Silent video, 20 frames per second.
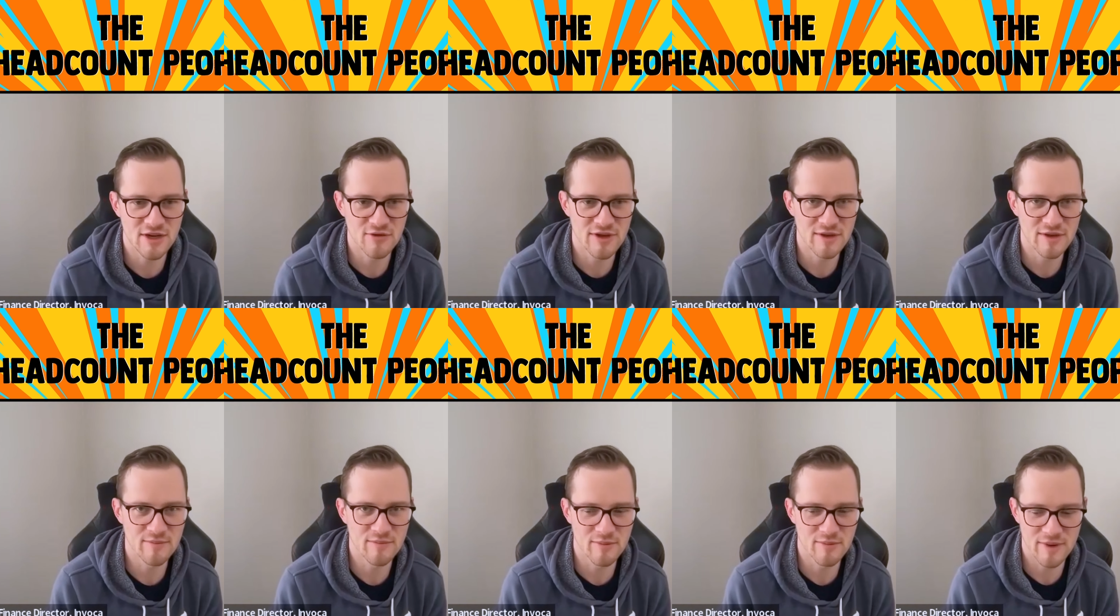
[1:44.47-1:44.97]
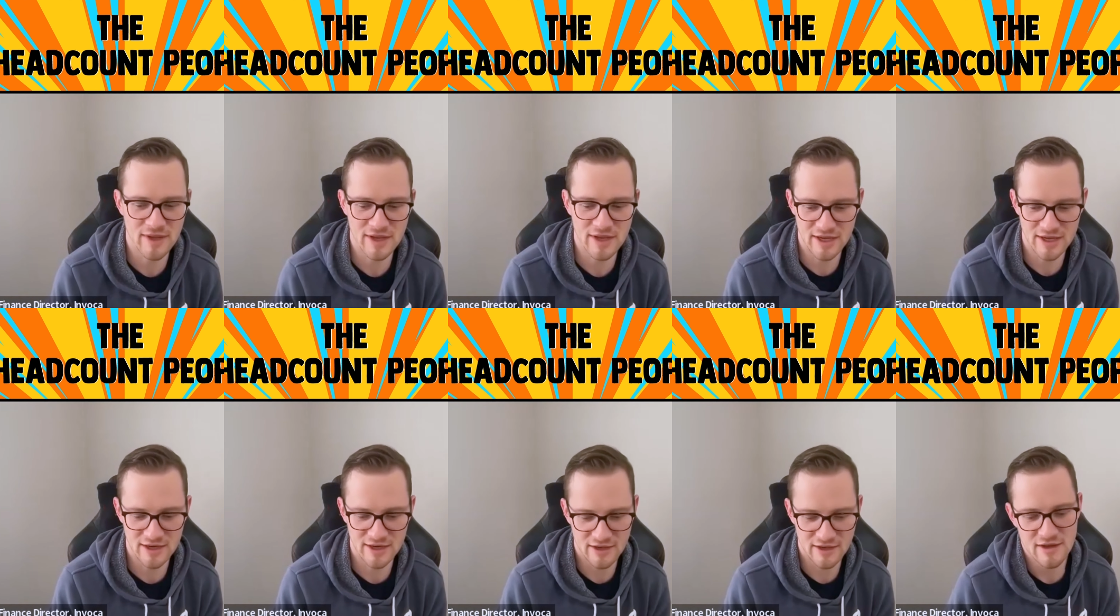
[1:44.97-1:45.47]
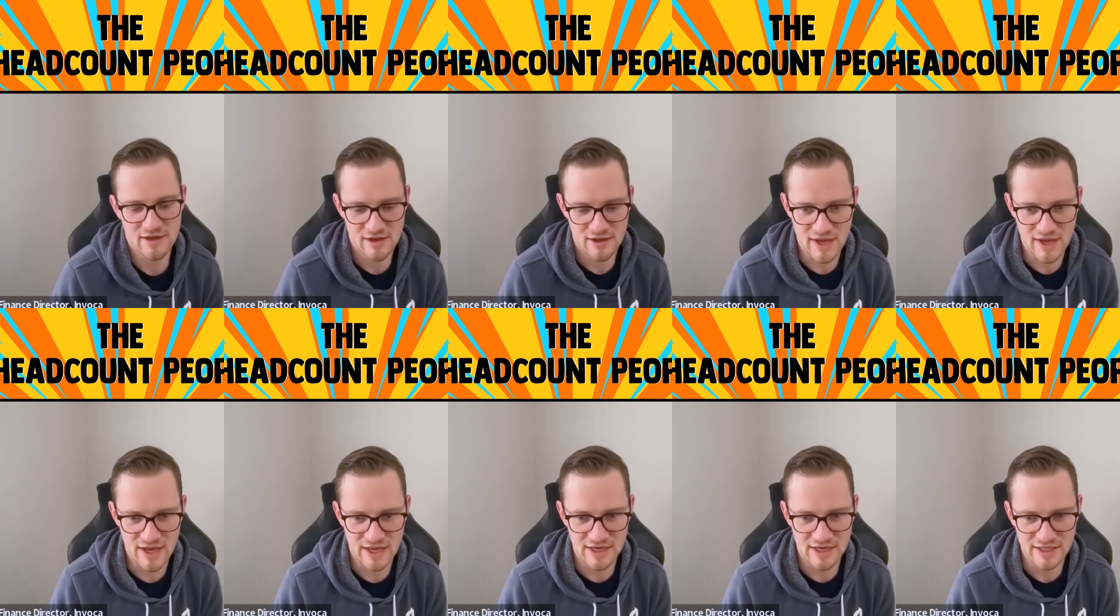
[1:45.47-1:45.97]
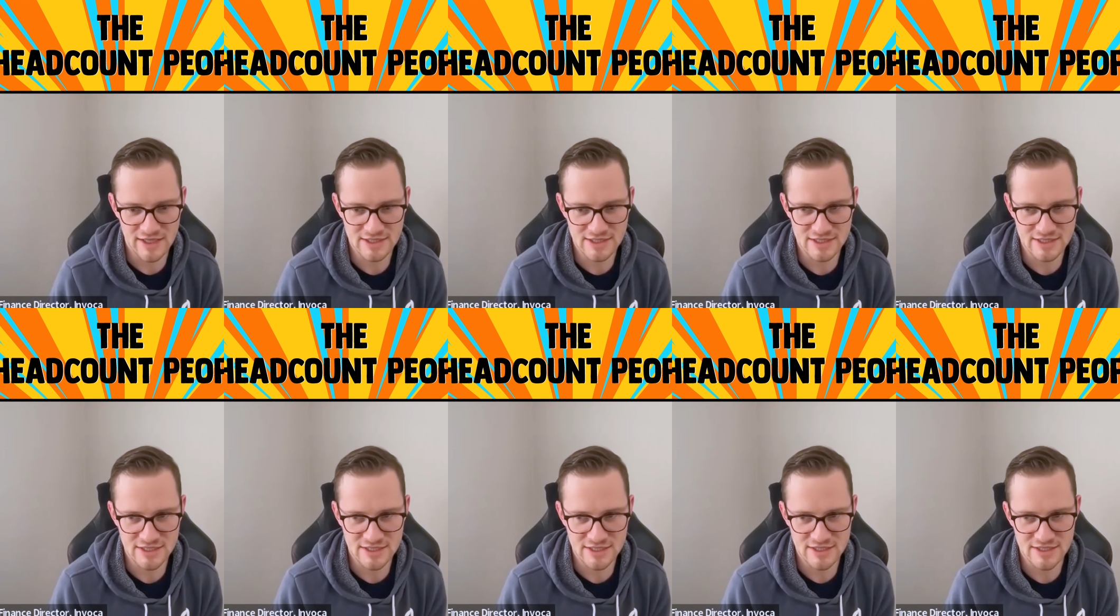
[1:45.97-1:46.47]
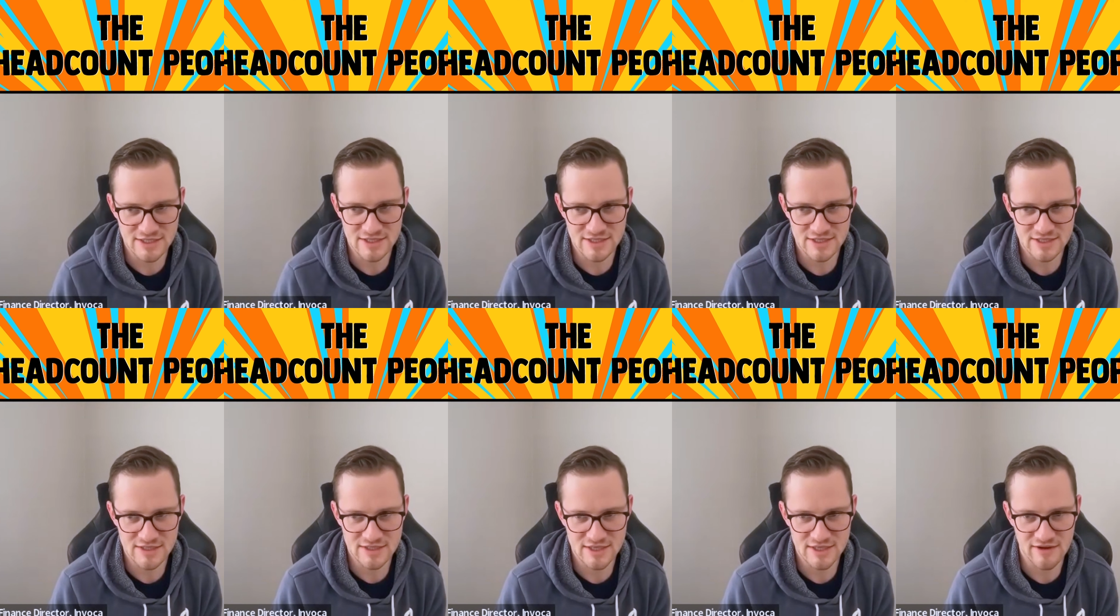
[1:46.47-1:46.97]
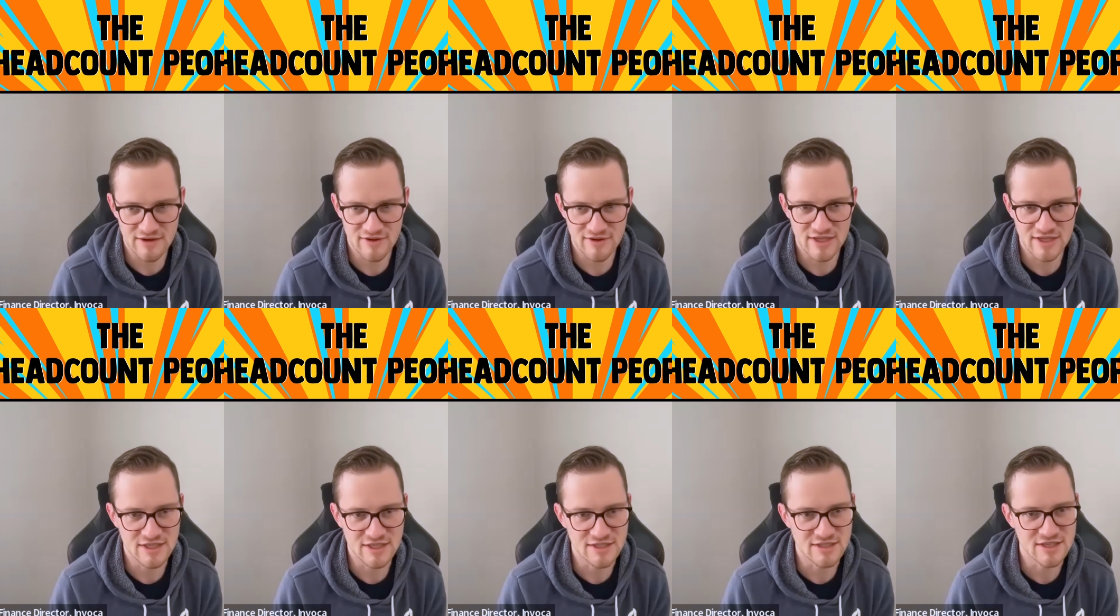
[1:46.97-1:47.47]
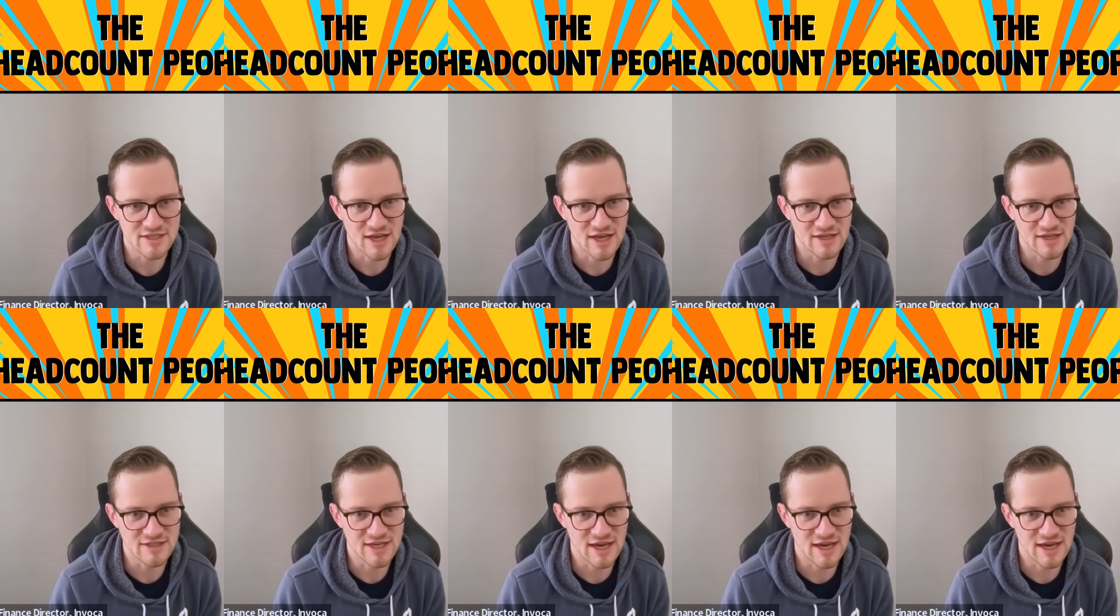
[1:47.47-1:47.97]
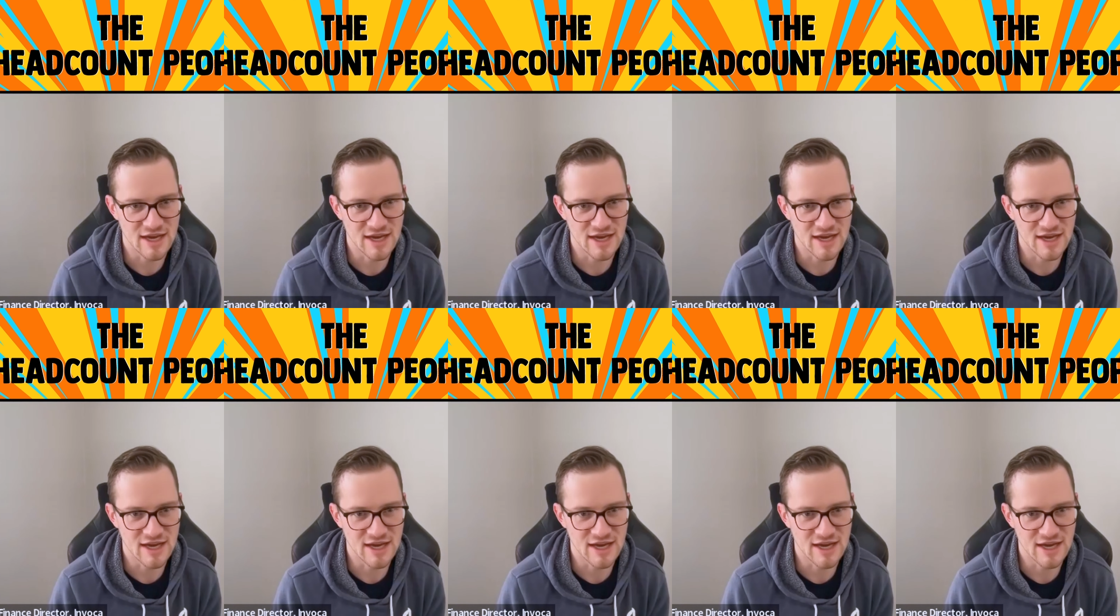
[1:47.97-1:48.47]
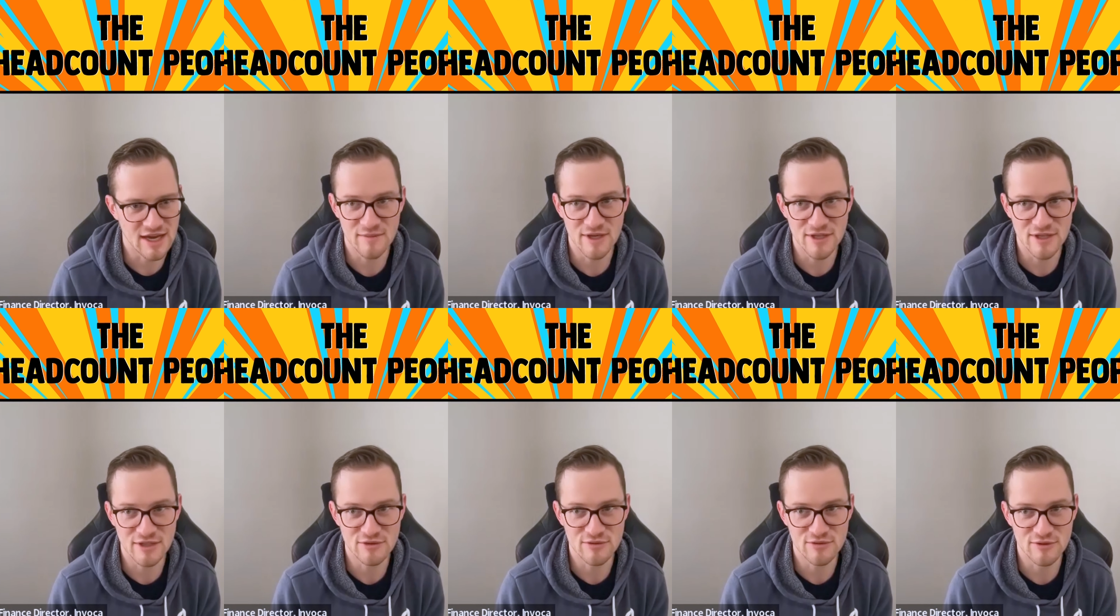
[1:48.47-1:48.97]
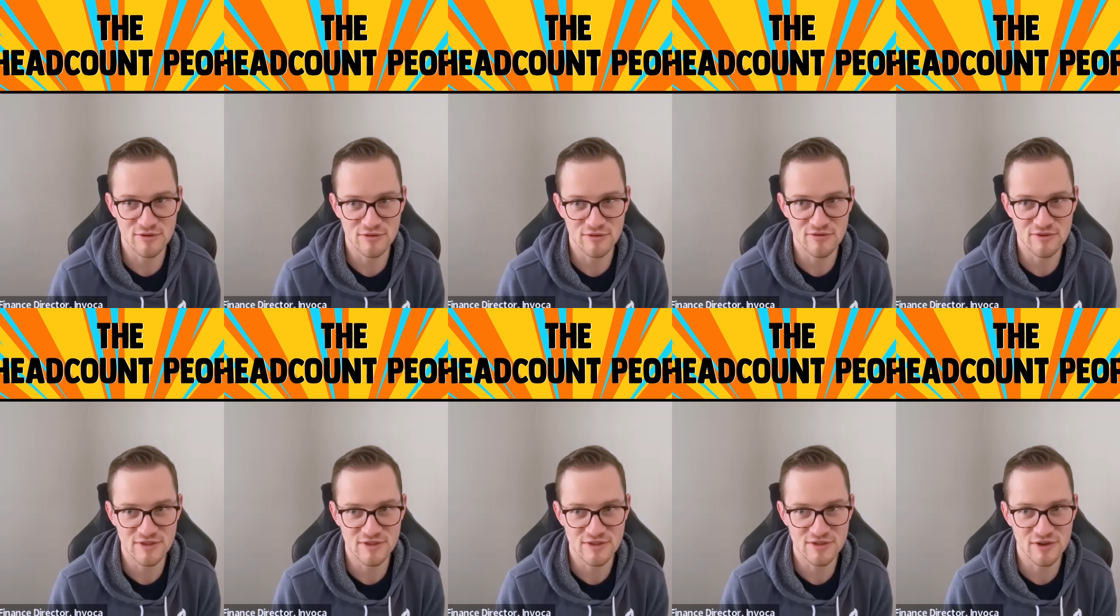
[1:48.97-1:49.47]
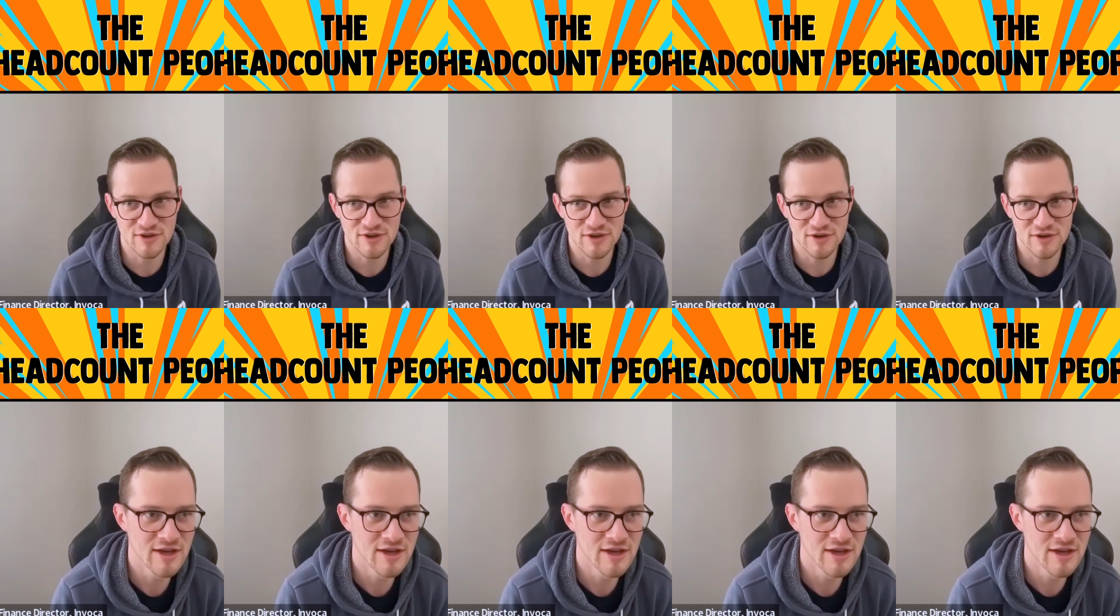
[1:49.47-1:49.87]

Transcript: We implemented, and it's saved us a ton of time, especially coming into a new fiscal year.